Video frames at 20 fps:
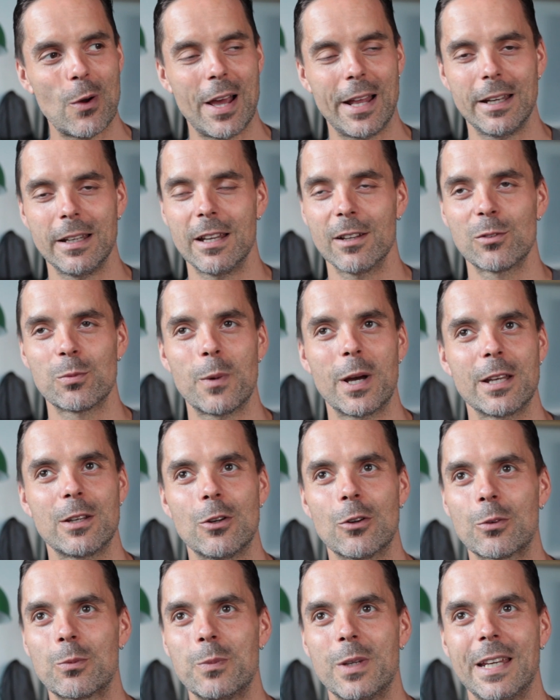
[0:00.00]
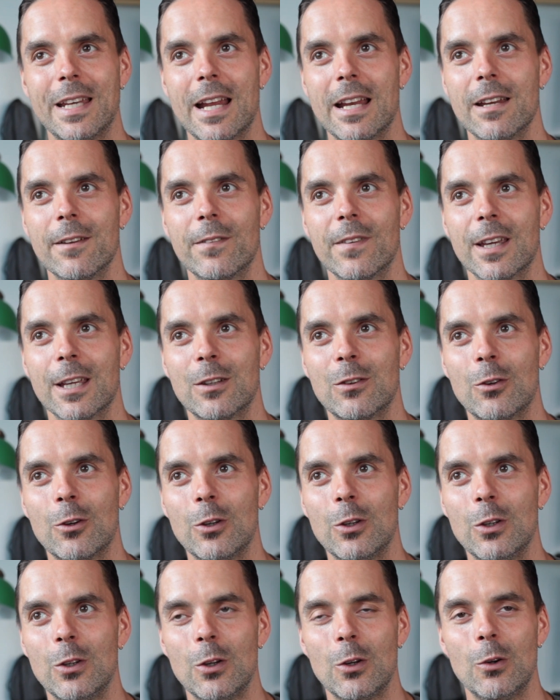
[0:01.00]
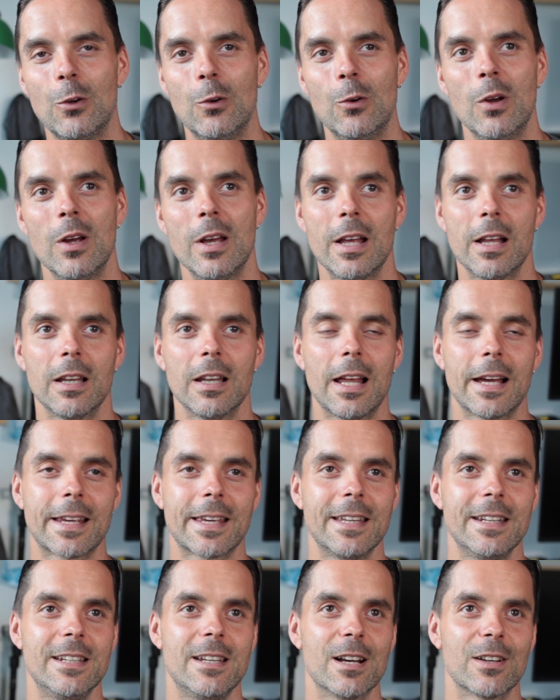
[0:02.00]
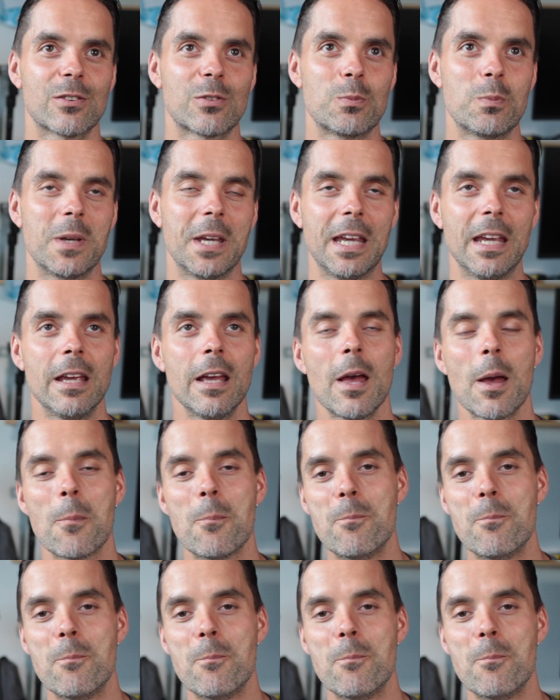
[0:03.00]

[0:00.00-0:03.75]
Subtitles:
and this might not mean anything to you like it does me,